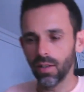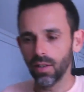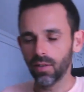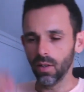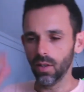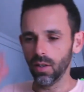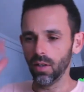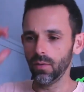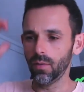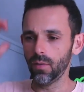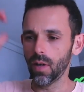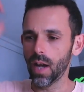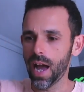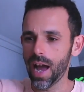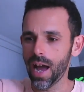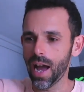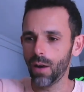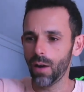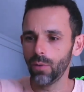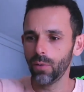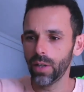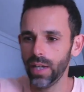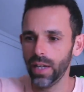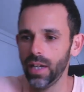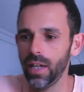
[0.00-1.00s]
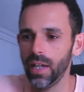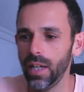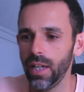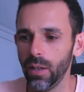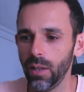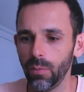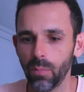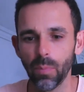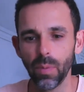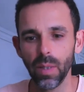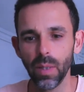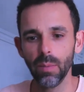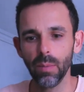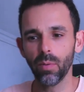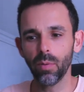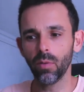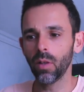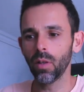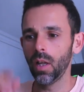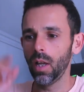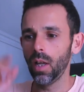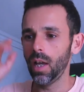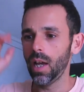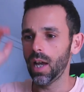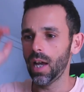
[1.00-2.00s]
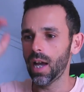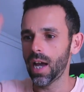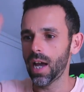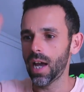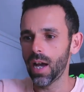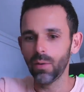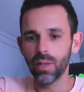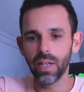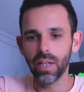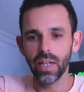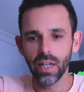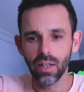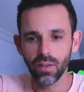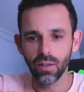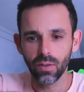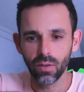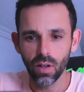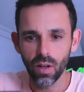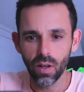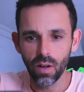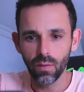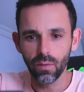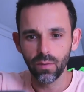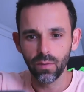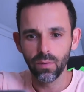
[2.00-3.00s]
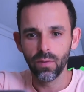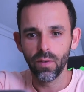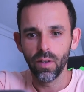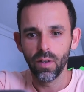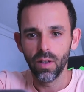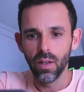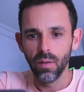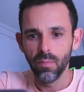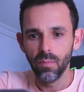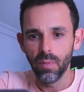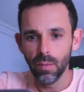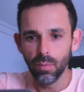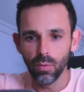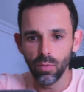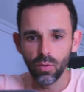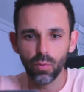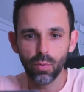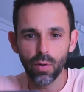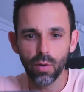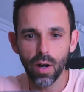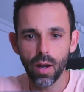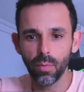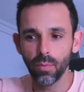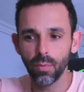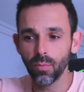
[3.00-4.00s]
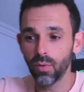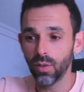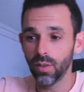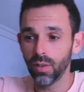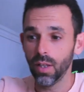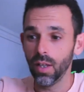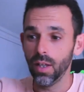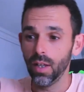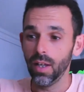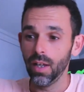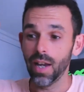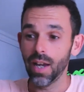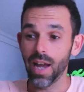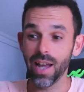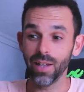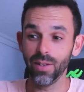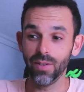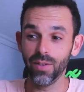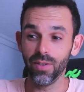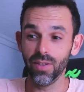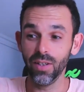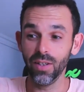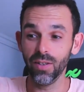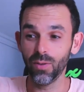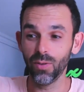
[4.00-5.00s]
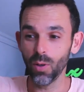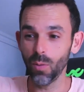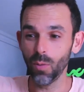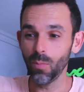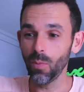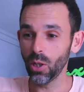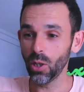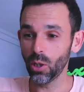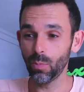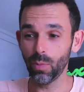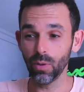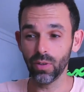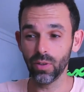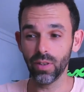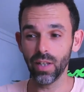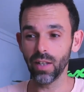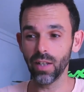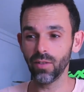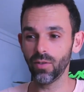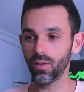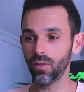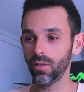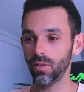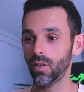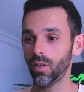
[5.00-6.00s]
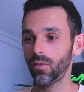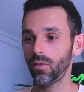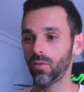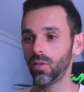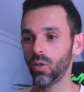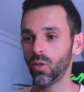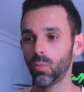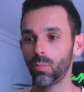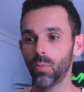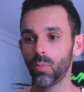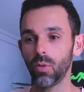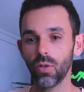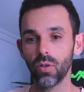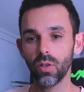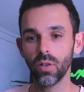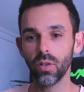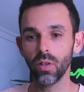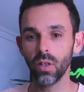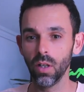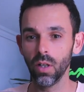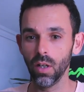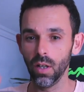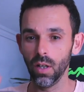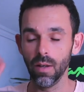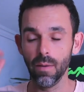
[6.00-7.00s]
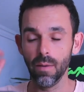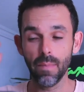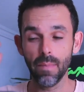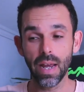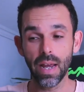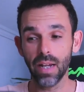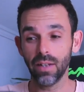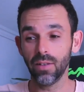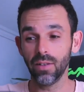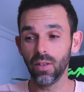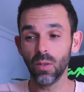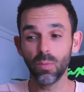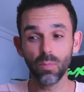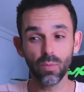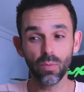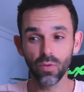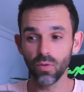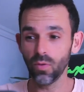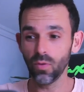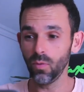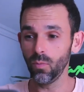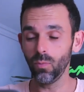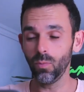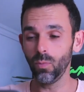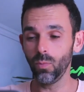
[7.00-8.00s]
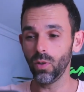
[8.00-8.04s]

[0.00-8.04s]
of, how can I help people? How can I solve people's problems? I see so much potential on this person, and this person